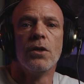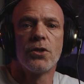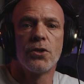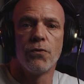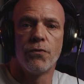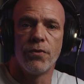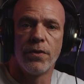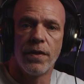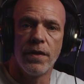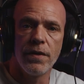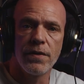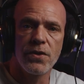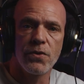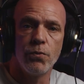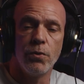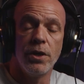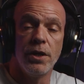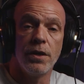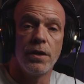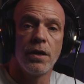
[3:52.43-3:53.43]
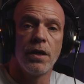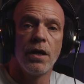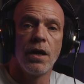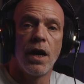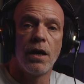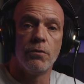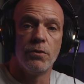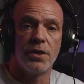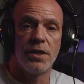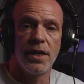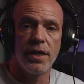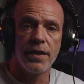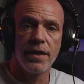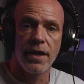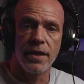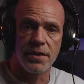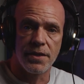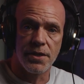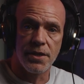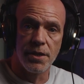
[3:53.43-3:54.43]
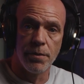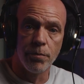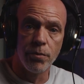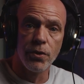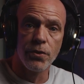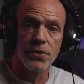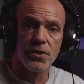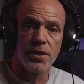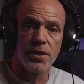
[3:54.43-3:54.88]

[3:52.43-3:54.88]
So for this week, I would take that simpler